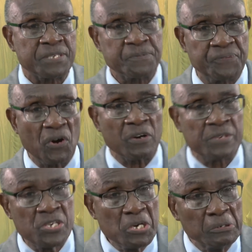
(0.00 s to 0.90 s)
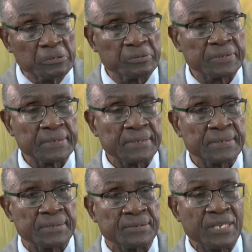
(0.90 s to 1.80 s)
for you
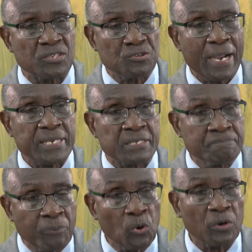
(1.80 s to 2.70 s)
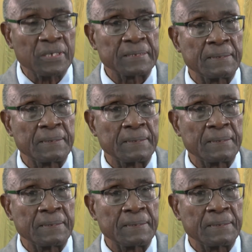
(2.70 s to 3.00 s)
that Christ bore.